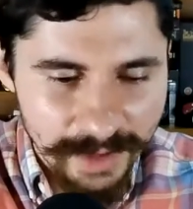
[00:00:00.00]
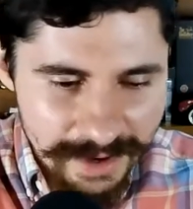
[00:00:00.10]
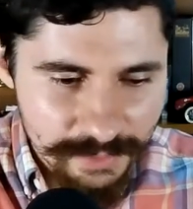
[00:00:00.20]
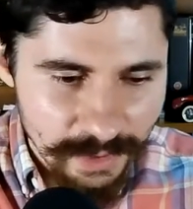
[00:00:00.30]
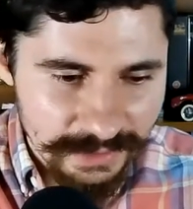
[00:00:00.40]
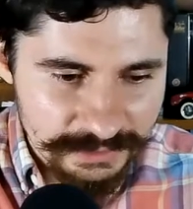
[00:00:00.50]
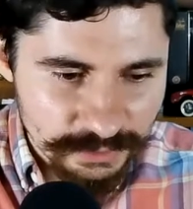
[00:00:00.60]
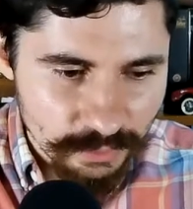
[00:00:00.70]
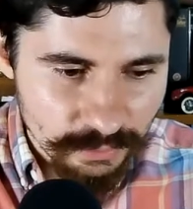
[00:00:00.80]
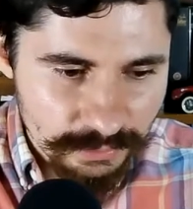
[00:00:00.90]
Anyway,
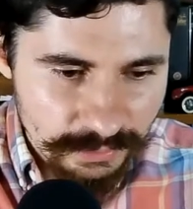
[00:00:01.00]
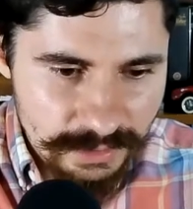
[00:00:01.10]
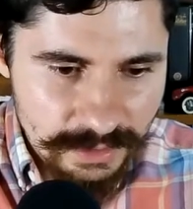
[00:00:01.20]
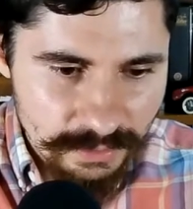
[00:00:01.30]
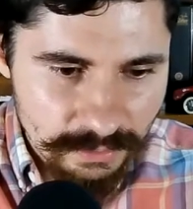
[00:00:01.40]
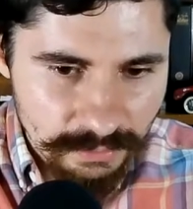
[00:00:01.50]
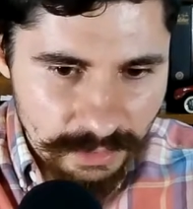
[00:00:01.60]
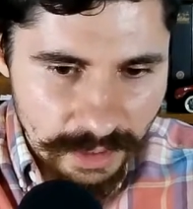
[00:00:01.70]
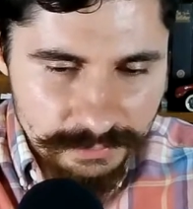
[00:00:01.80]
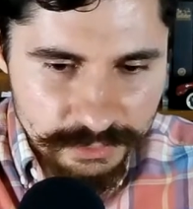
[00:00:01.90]
so Neil
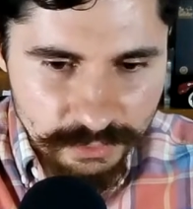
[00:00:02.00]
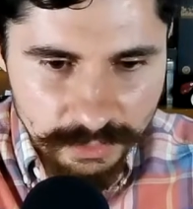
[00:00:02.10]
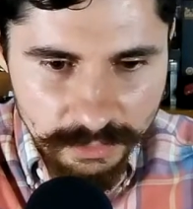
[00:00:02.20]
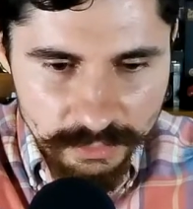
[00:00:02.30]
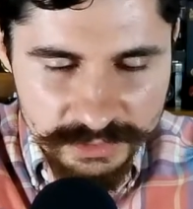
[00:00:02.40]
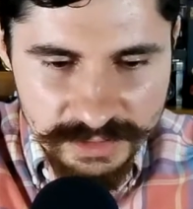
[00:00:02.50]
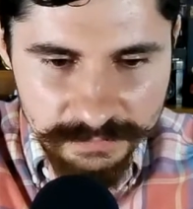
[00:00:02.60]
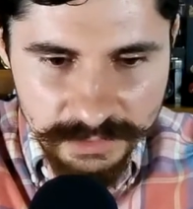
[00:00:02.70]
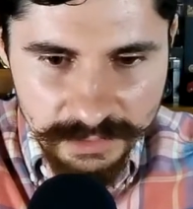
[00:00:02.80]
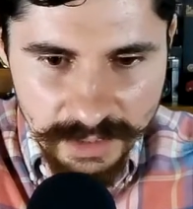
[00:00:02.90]
Armstrong or
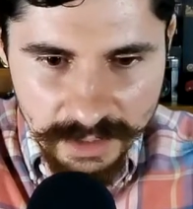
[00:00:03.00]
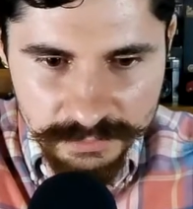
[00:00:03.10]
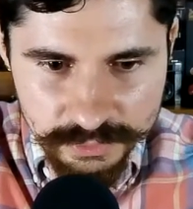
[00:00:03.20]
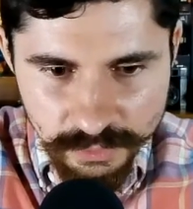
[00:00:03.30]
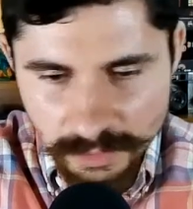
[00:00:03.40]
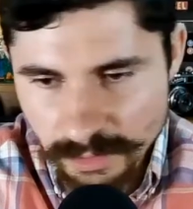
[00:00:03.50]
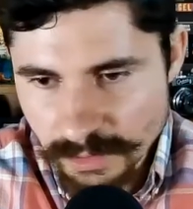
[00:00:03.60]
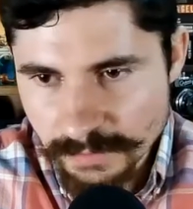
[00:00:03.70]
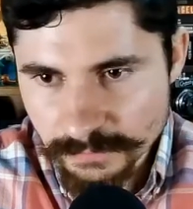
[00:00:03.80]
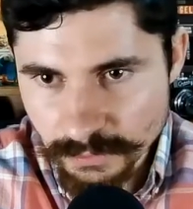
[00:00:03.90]
something Armstrong,
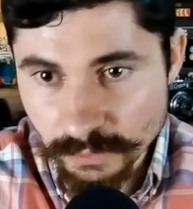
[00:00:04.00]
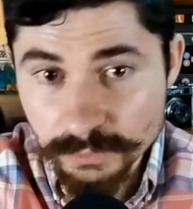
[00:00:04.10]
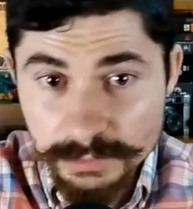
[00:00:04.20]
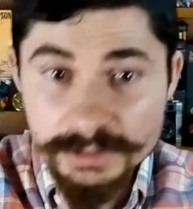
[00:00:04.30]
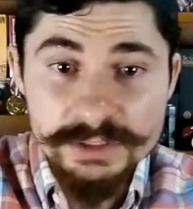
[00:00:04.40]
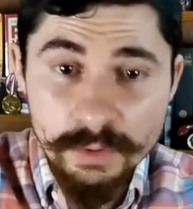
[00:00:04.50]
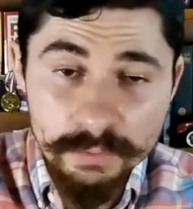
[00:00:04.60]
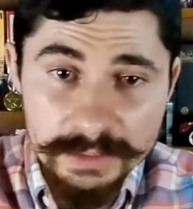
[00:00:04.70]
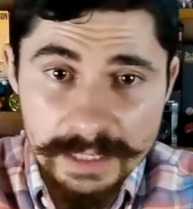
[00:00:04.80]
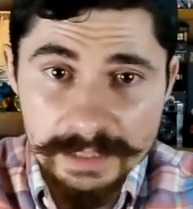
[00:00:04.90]
he's the
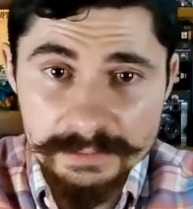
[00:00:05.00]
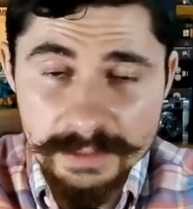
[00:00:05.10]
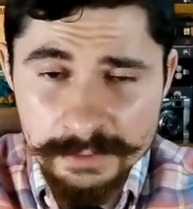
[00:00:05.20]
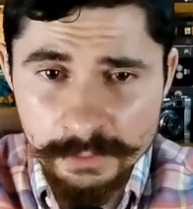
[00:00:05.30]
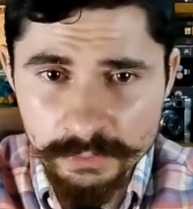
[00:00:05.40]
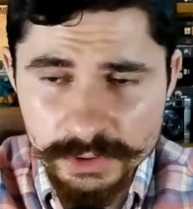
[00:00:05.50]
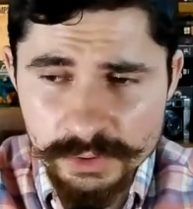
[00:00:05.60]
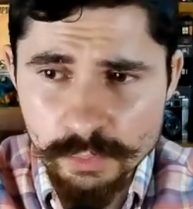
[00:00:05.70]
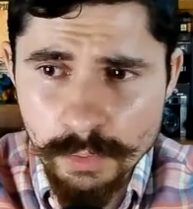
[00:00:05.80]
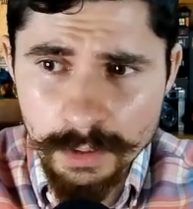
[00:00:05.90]
only guy that I know.
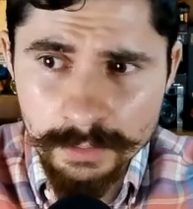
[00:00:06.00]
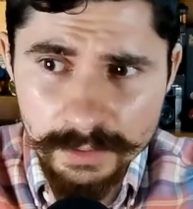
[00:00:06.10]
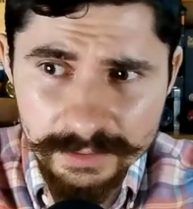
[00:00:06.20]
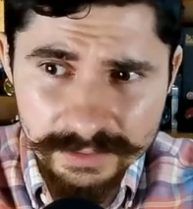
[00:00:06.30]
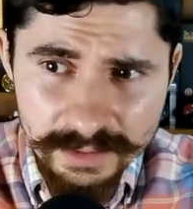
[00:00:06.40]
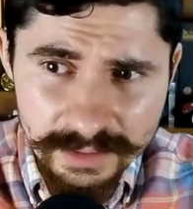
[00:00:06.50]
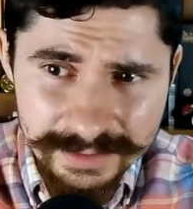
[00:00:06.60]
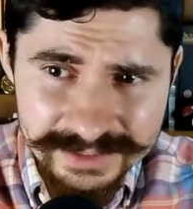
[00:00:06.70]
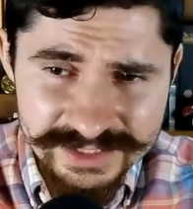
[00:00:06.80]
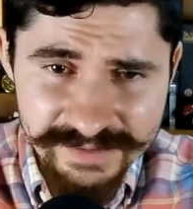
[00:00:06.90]
He won, I think,
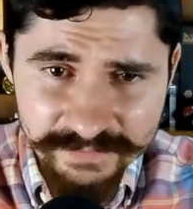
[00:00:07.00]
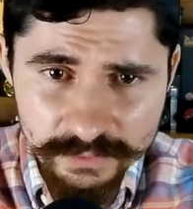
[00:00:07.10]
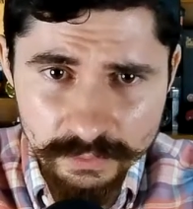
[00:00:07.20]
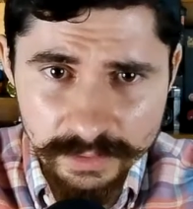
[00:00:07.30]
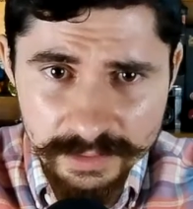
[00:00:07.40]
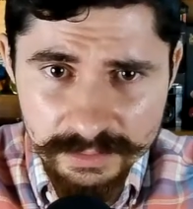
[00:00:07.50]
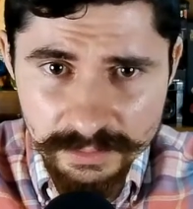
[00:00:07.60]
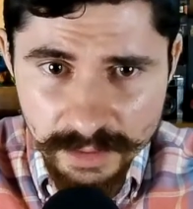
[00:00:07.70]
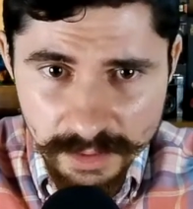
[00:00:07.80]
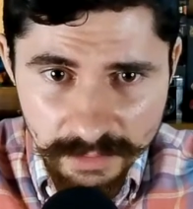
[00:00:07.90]
like 7 or 8
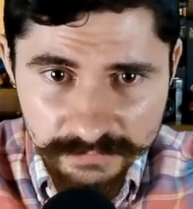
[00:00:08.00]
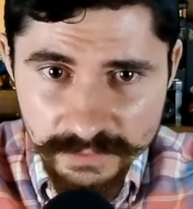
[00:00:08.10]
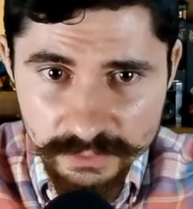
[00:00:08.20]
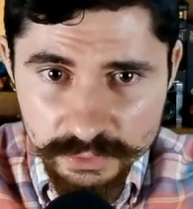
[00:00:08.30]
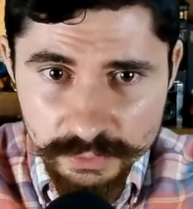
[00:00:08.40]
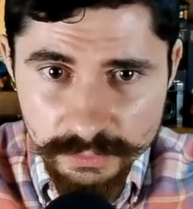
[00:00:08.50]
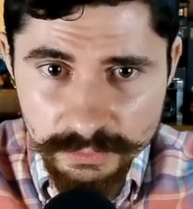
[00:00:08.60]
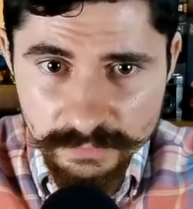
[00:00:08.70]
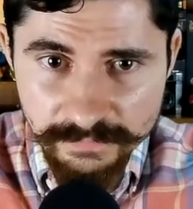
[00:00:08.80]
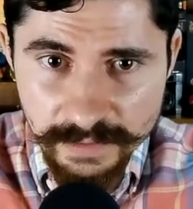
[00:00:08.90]
of their Tour
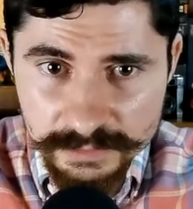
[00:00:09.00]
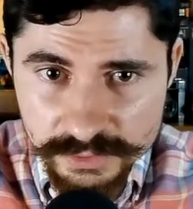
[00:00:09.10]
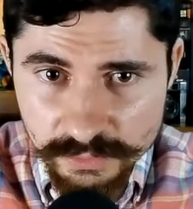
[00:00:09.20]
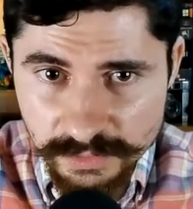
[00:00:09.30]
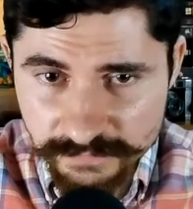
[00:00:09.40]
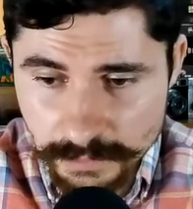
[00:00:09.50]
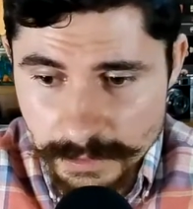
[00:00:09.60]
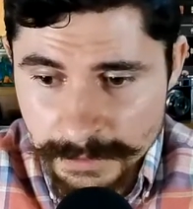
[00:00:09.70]
de France or whatever.